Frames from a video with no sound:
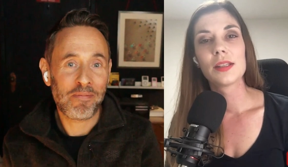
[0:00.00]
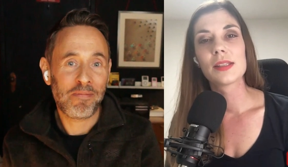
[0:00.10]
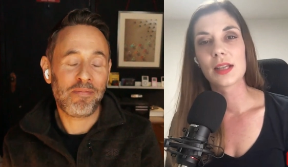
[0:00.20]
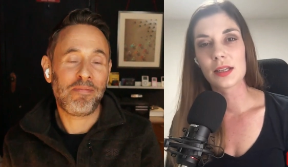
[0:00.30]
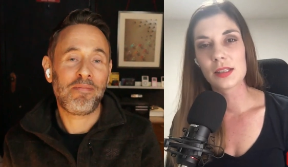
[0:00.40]

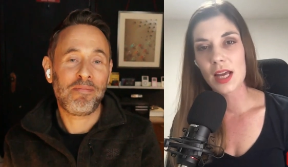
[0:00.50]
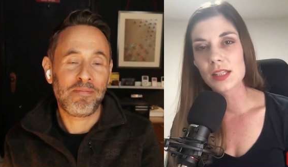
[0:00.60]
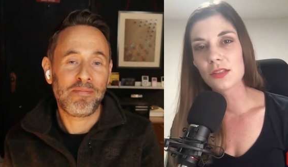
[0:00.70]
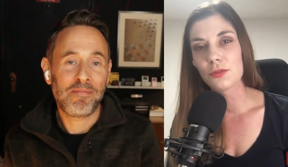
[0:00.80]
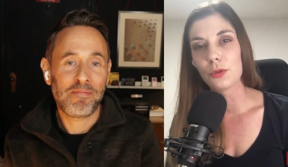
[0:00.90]

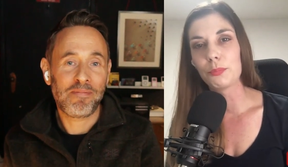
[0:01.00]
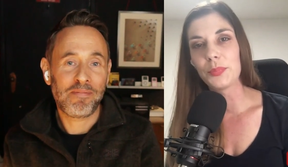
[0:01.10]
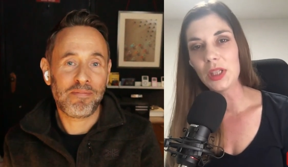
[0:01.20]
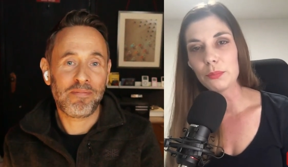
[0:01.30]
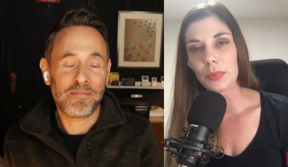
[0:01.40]
Speaker 1: successful
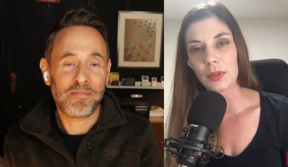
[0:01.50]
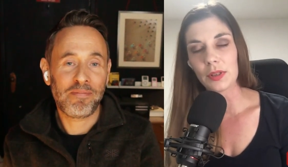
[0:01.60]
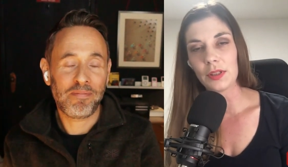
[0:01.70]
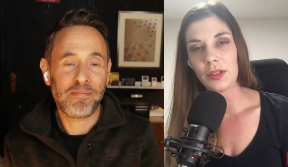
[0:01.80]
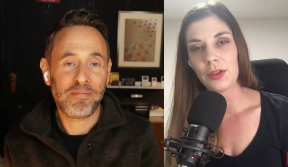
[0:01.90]

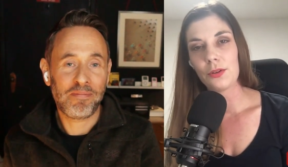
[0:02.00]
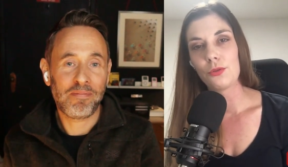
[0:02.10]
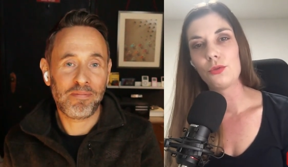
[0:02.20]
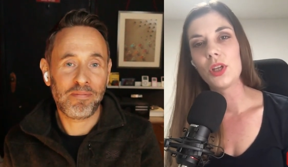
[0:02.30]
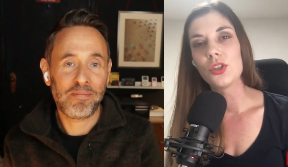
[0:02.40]
people
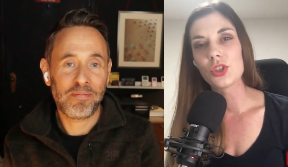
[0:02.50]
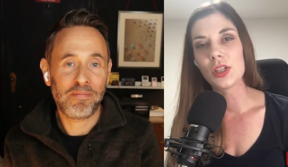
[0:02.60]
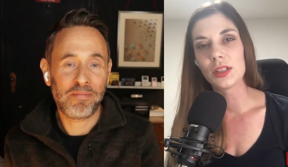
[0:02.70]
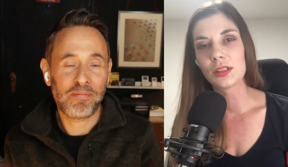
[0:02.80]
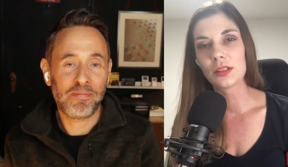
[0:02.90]
reach
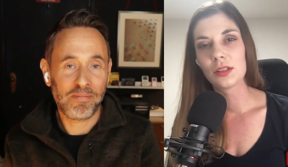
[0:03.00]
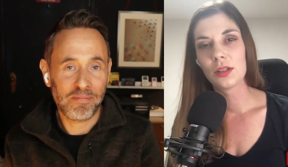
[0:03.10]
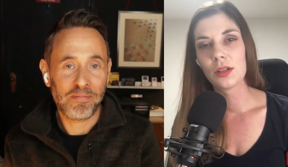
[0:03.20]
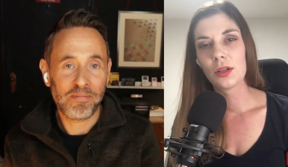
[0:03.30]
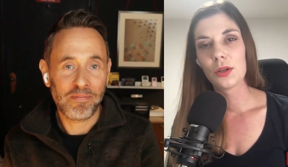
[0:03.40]
it
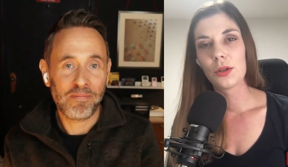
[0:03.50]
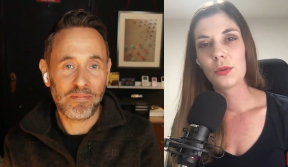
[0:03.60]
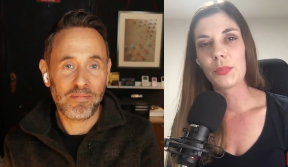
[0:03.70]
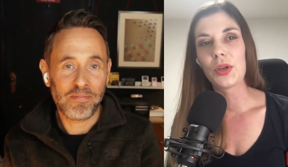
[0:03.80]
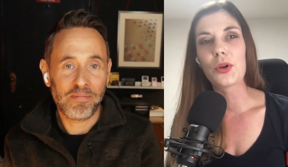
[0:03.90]

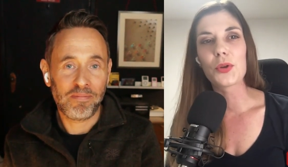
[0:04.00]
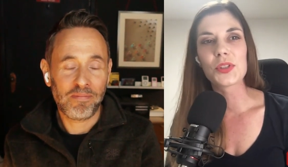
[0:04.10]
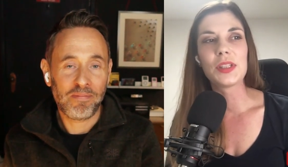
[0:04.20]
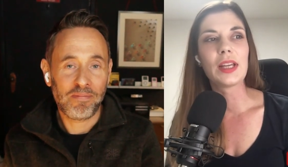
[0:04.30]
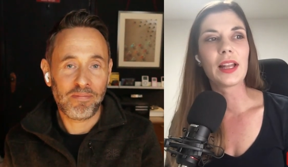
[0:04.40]

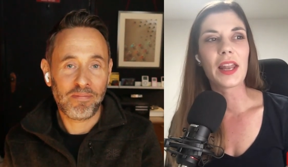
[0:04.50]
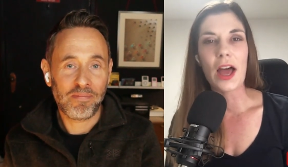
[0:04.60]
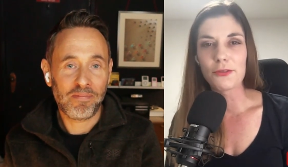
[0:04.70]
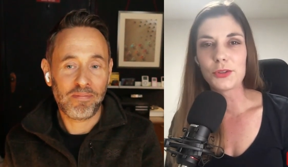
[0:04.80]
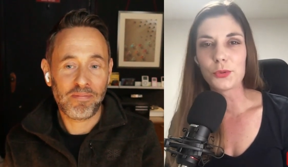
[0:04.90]
because they loved